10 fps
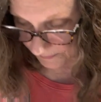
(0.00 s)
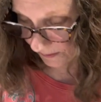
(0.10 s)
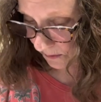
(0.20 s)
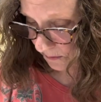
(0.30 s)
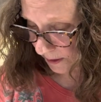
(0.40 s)

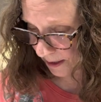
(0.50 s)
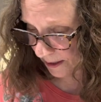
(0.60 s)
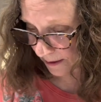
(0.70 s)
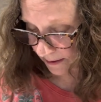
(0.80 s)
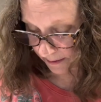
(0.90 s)

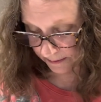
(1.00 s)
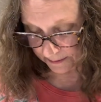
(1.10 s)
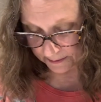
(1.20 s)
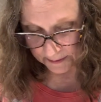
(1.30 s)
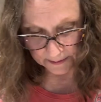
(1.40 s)
Okay.
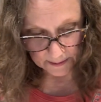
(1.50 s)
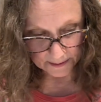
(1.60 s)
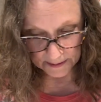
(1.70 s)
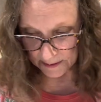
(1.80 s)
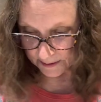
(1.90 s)

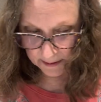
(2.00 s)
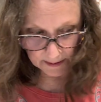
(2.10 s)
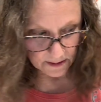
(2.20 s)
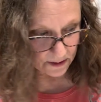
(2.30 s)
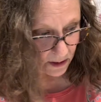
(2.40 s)

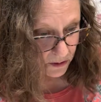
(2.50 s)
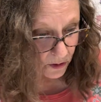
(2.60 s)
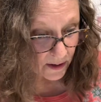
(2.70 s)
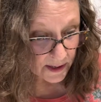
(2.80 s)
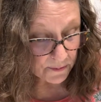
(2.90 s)
So those are
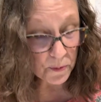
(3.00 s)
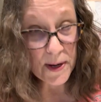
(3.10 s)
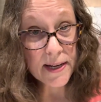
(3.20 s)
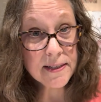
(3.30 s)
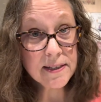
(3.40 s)
our
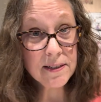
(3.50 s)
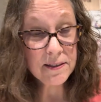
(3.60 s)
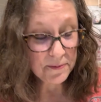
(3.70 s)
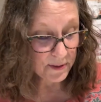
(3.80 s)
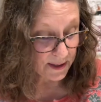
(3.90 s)
giveaways
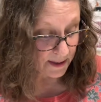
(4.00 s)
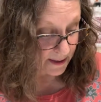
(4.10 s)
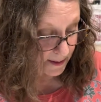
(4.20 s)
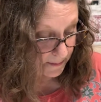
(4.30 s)
for this